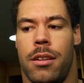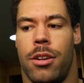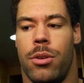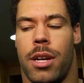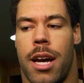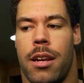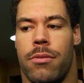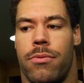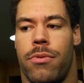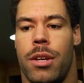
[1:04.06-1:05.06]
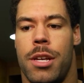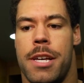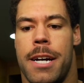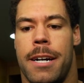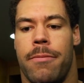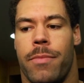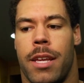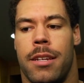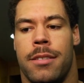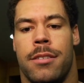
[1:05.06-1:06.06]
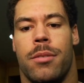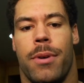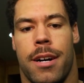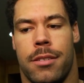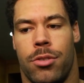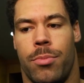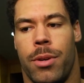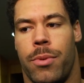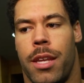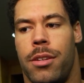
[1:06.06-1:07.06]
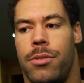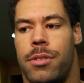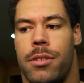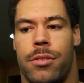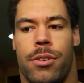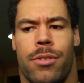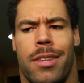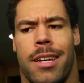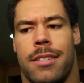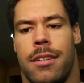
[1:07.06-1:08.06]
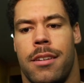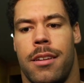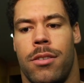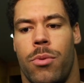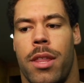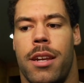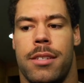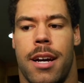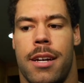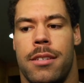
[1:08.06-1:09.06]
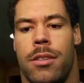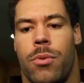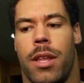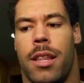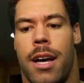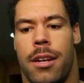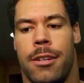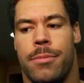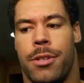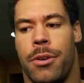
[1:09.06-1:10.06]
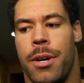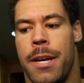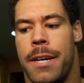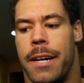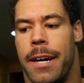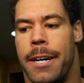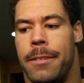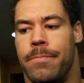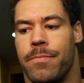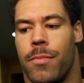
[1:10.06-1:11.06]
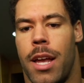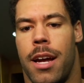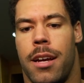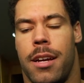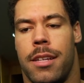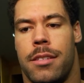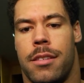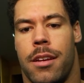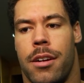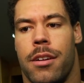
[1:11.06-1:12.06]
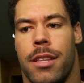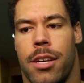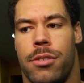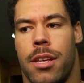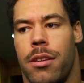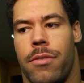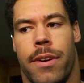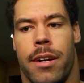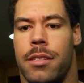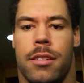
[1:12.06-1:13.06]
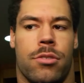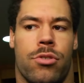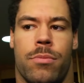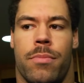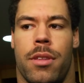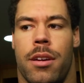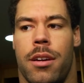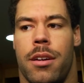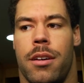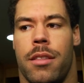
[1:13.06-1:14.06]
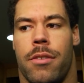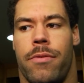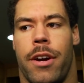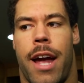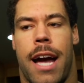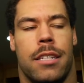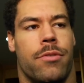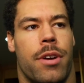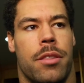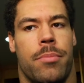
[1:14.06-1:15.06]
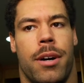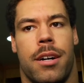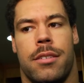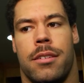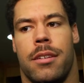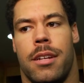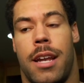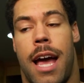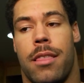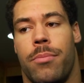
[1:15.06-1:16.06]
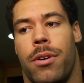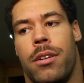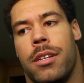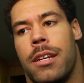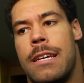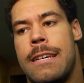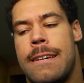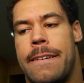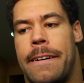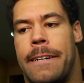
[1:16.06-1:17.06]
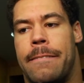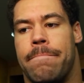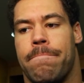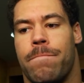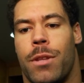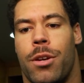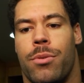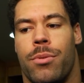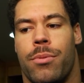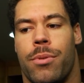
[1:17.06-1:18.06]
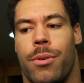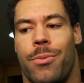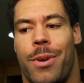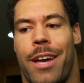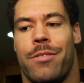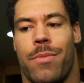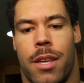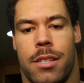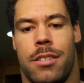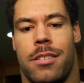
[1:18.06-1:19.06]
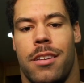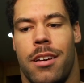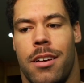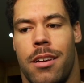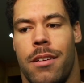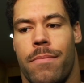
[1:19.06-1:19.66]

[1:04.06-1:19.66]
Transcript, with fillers: you know it kind of um, condenses the box a little bit when they do certain things and, and, the way they disguise it and the way they line up. So um, yeah, it's they're like you said, they're a very intense group. They uh, they're very active around the box and, at the ball, and um, you know we have some things uh,